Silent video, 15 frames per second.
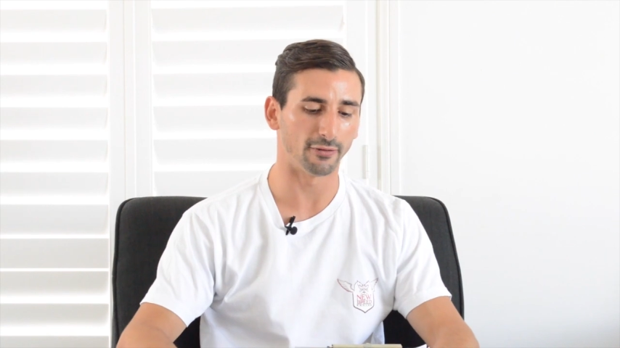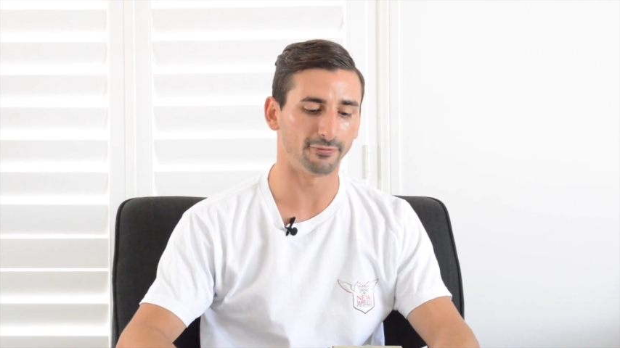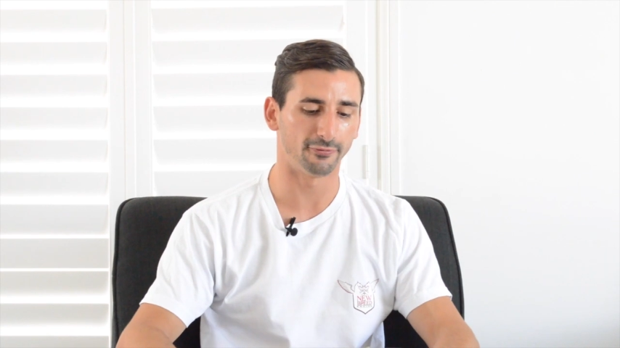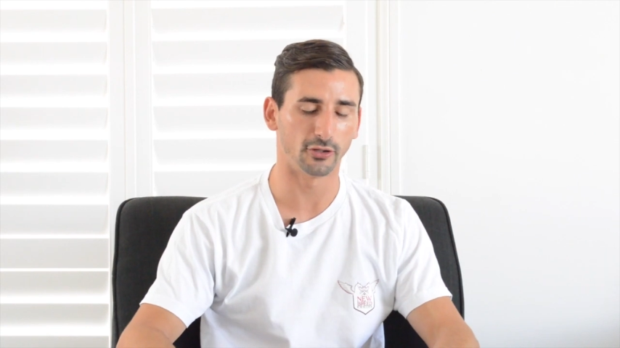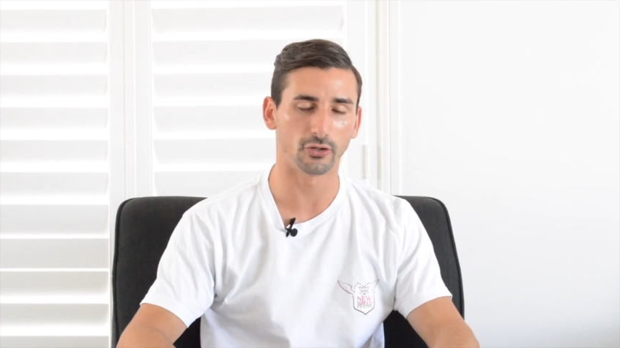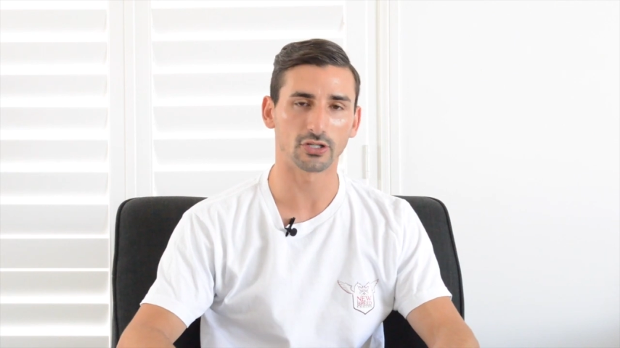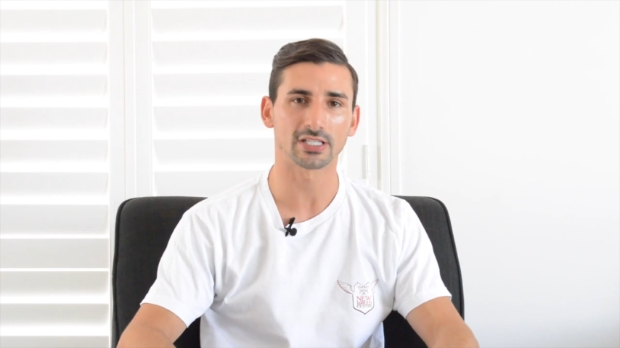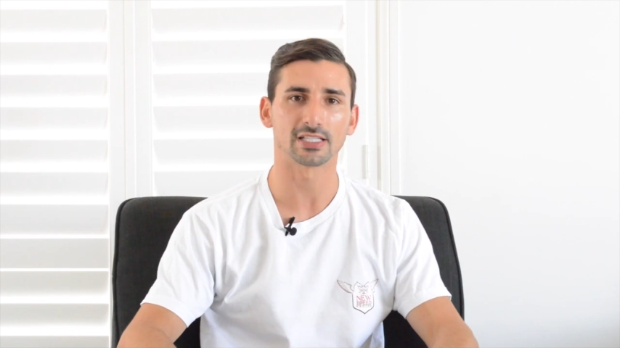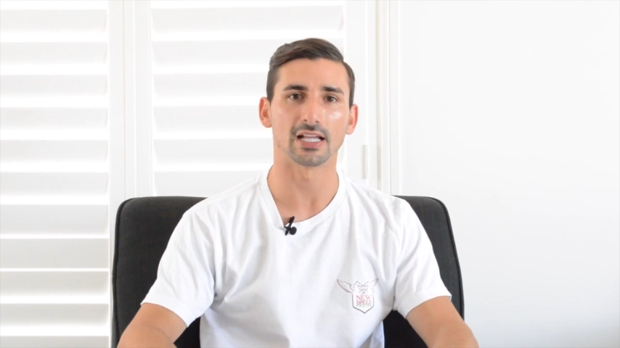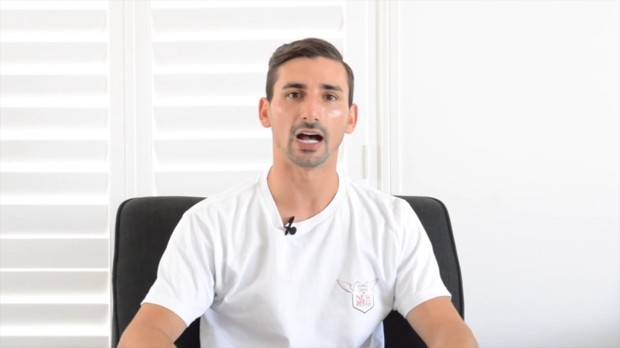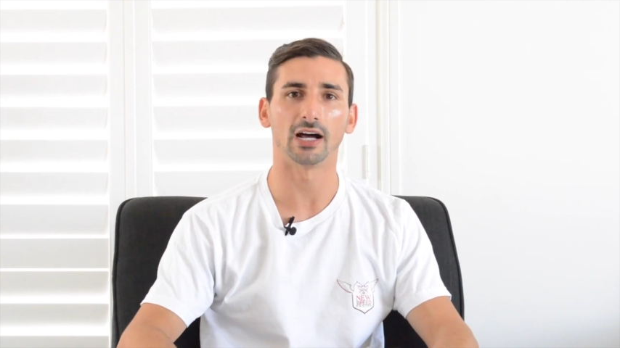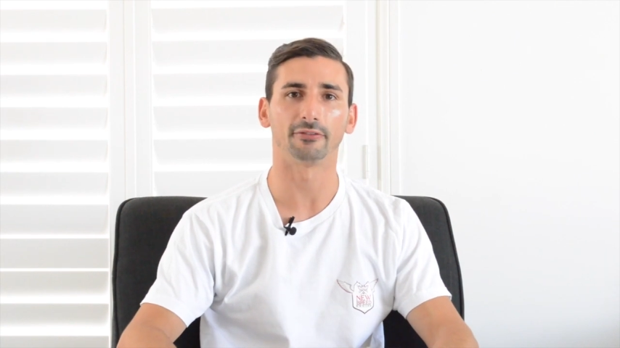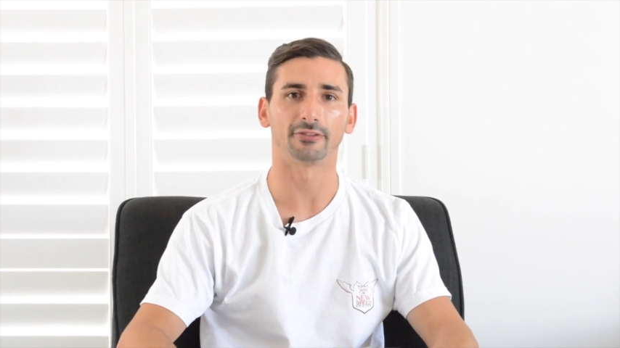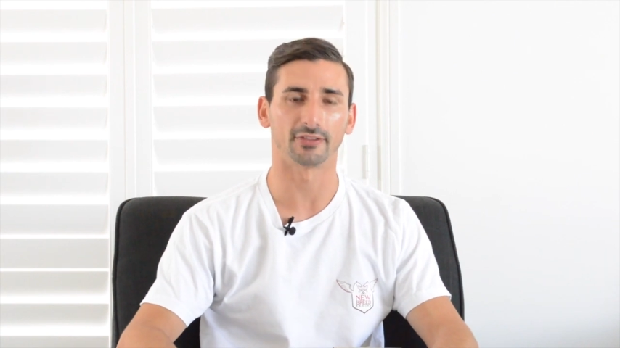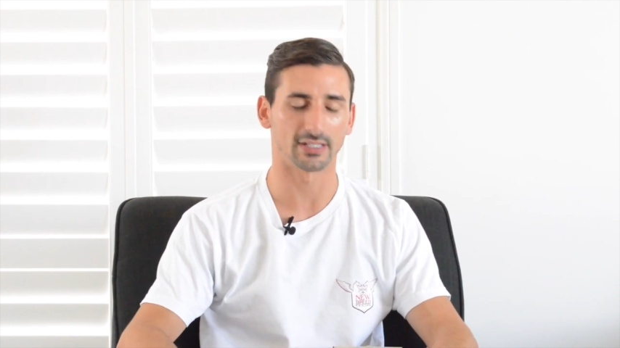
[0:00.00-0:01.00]
a first
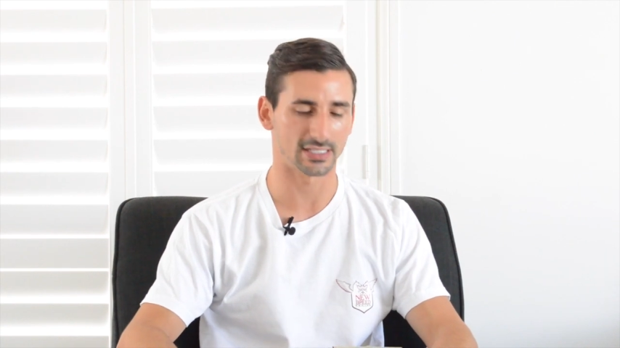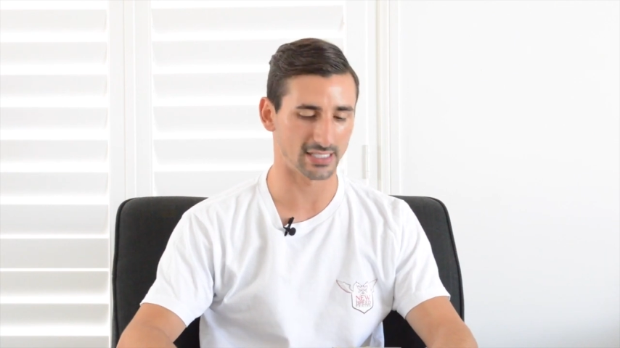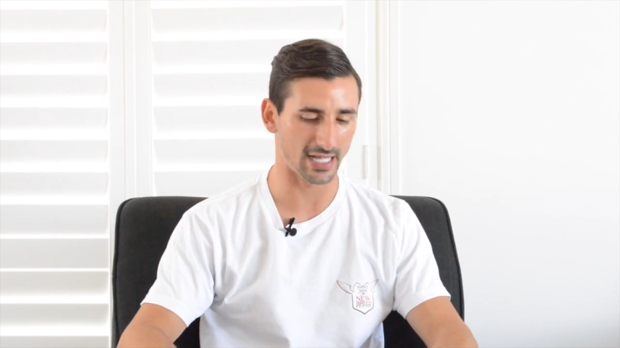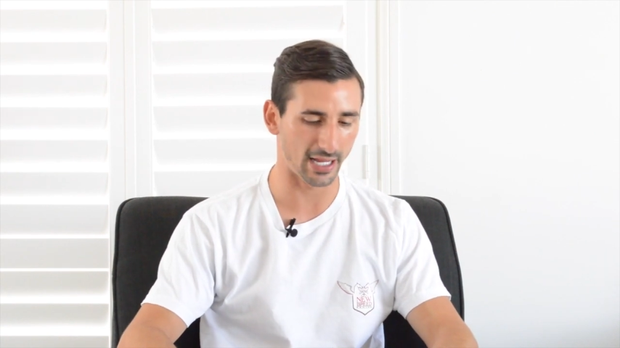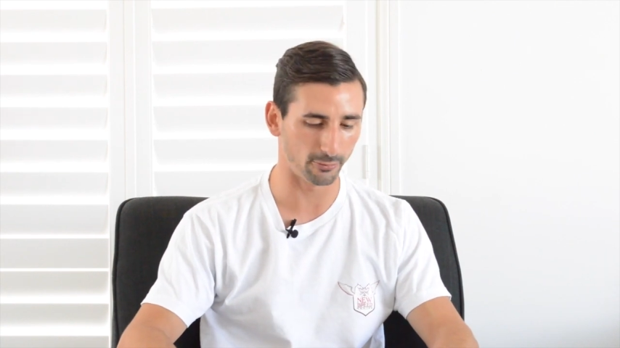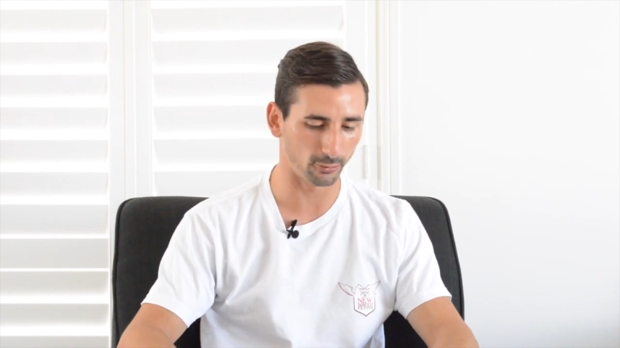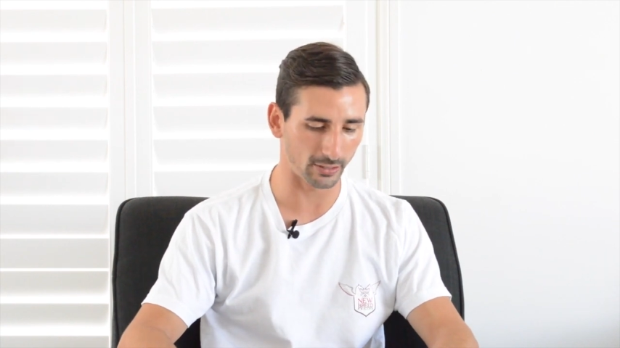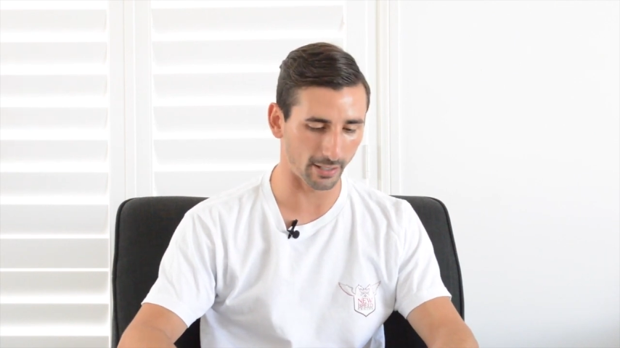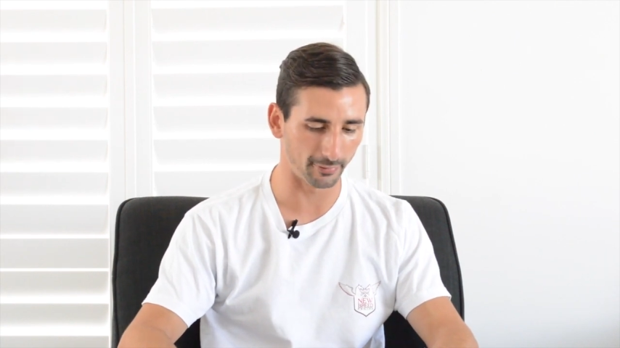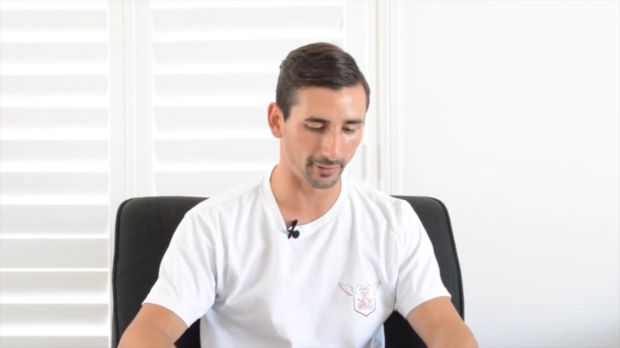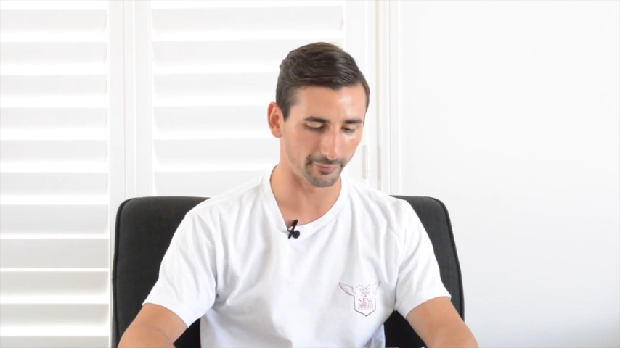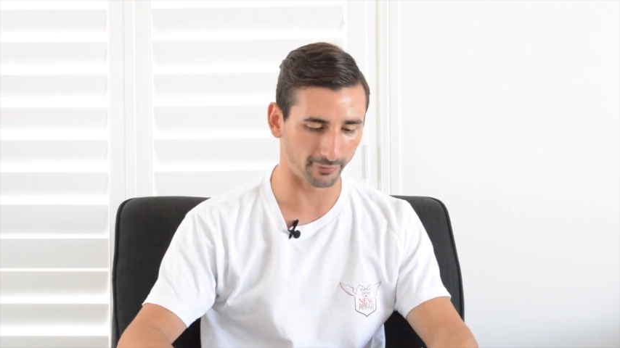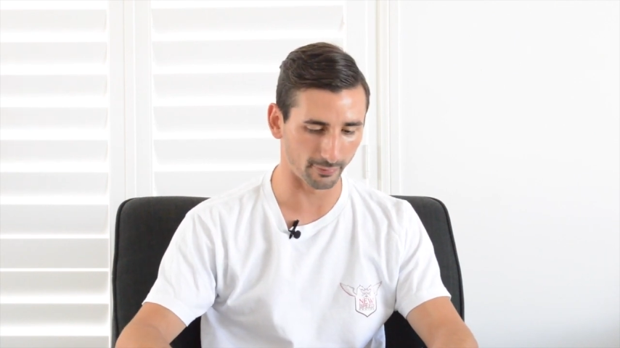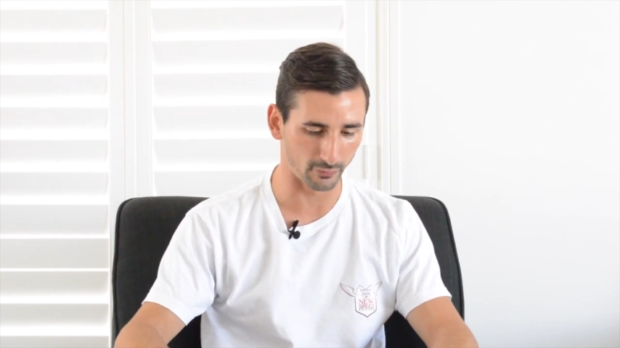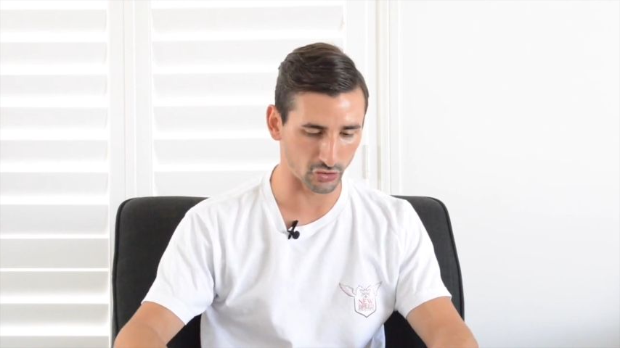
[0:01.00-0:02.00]
start for the stable
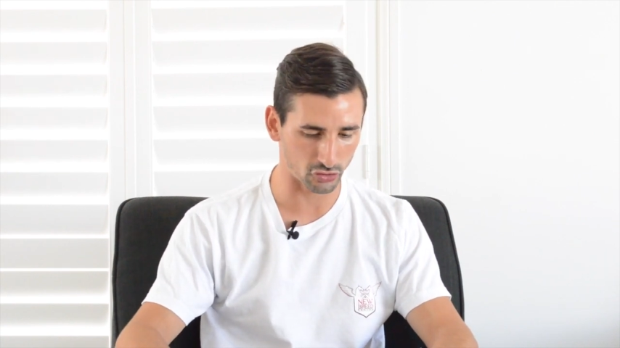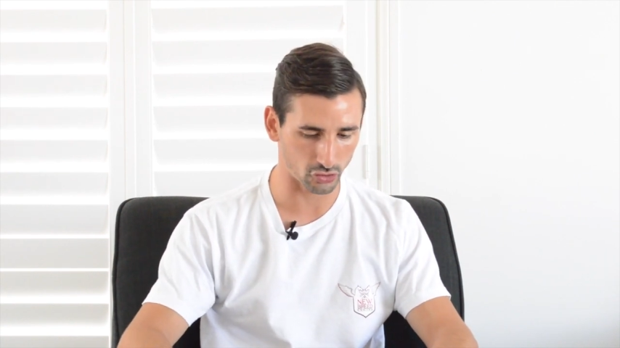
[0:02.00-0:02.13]
coming from the